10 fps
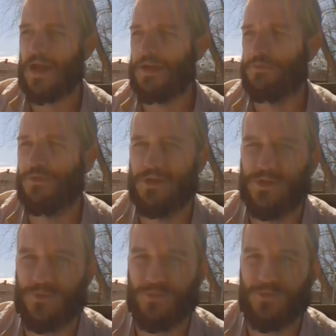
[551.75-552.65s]
I really
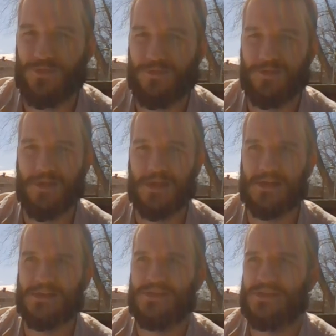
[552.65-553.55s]
don't think
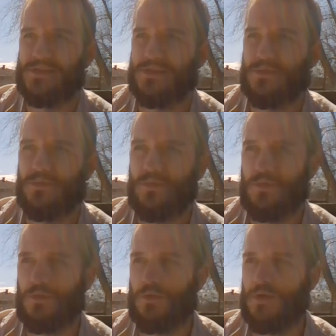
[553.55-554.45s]
it's
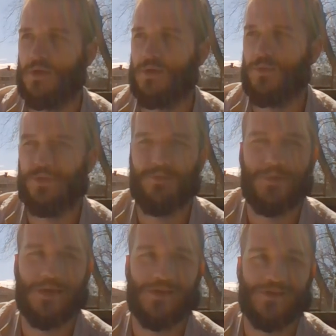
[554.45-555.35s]
what the
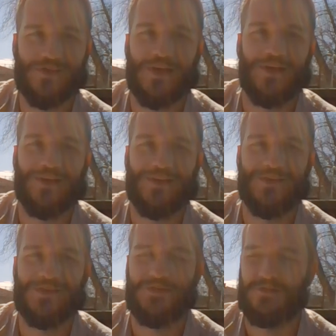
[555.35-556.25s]
media is saying it
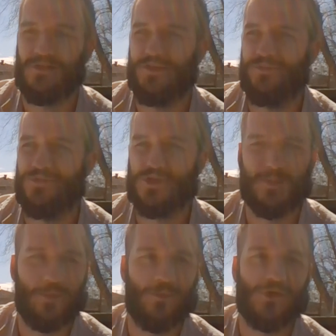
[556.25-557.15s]
is. Just
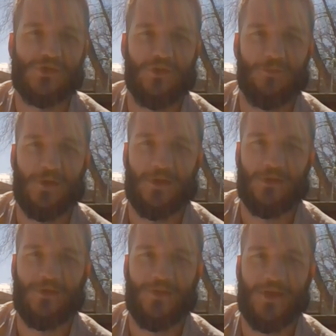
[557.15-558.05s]
my personal
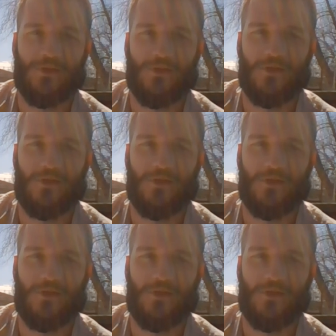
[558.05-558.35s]
opinion on that.